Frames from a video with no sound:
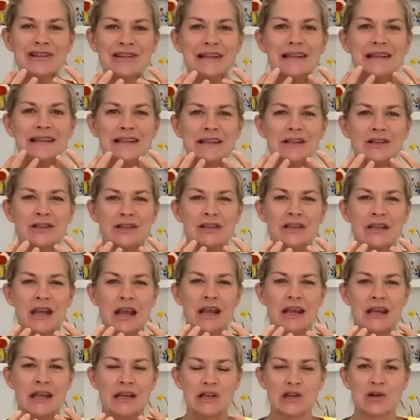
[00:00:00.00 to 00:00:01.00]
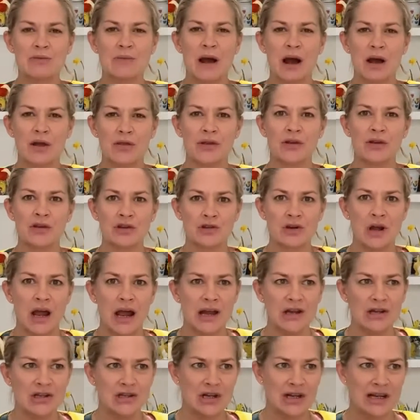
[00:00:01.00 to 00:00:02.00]
easier to take in your mouth than
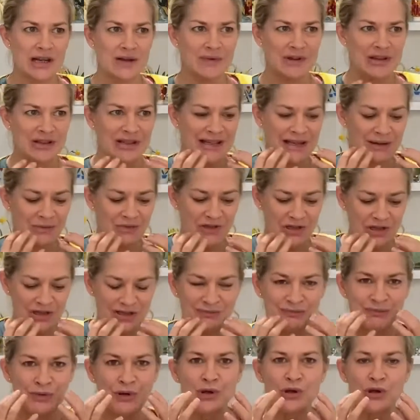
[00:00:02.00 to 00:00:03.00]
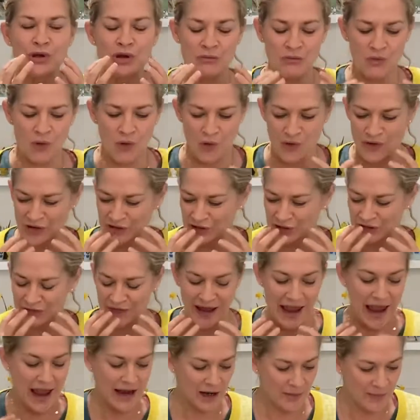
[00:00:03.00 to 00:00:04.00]
dried chili, which seems to burn more instead of
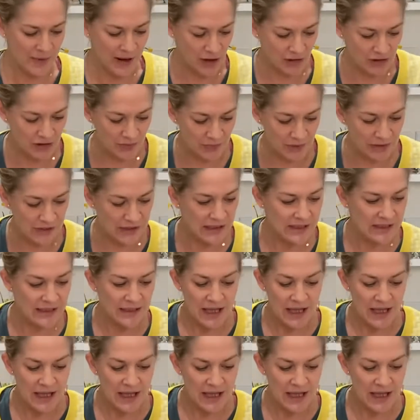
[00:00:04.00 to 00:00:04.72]
hang about a bit.